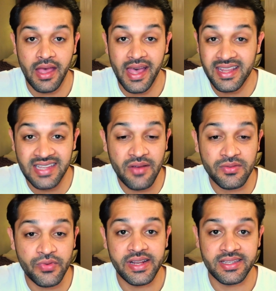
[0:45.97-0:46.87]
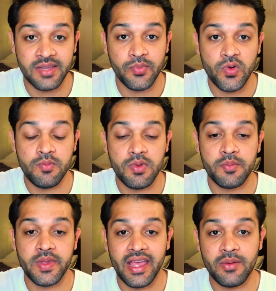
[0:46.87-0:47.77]
And it sounds really simple,
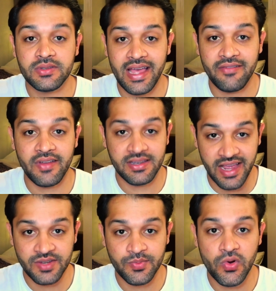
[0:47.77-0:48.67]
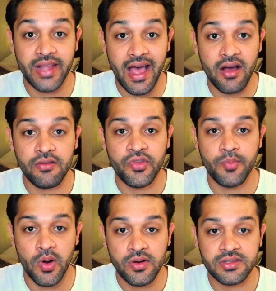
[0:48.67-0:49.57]
but being able to have a dashboard out of the
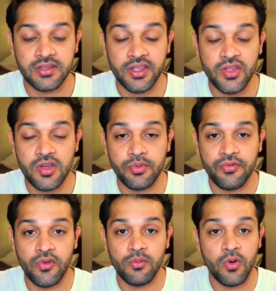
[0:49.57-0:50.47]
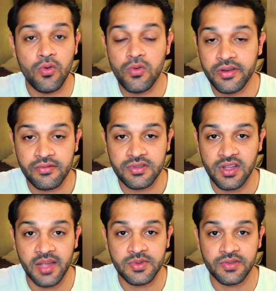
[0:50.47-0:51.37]
box that you can perform all different
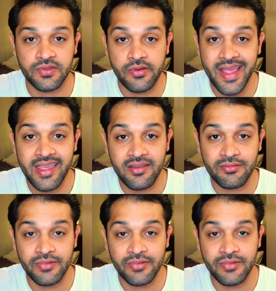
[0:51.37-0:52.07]
types of create,